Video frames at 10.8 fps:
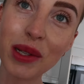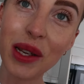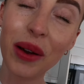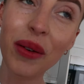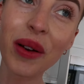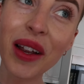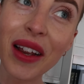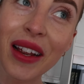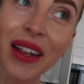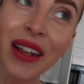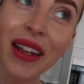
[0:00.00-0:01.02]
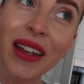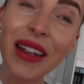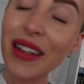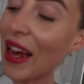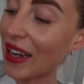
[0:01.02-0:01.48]
so
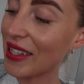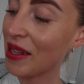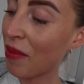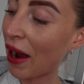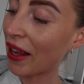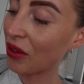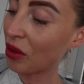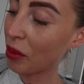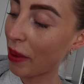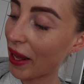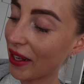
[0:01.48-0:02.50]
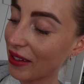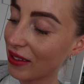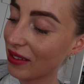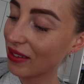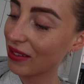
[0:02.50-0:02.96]
yes it might look a bit
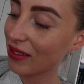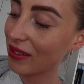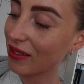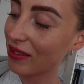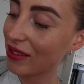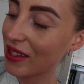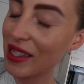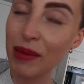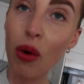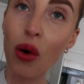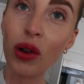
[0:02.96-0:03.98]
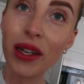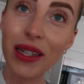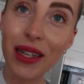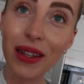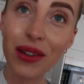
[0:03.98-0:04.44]
small and
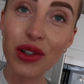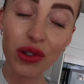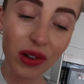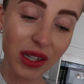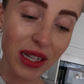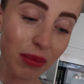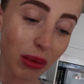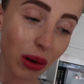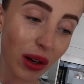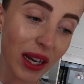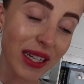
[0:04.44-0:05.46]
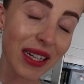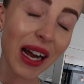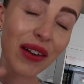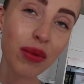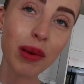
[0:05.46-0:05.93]
deconstructed but I did
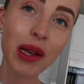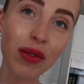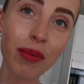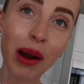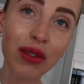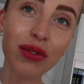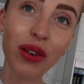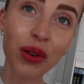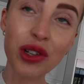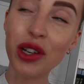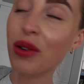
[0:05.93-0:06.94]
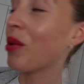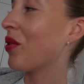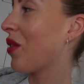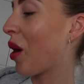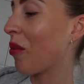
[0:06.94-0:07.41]
have a bit of a malfunction
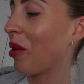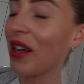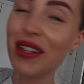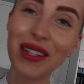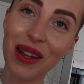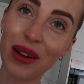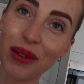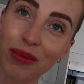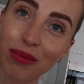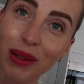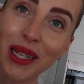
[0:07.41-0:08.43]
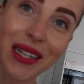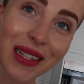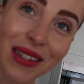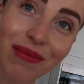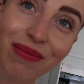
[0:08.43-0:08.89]
with the omelette so
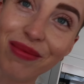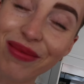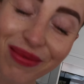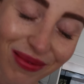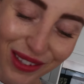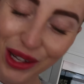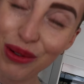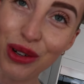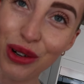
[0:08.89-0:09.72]
please don't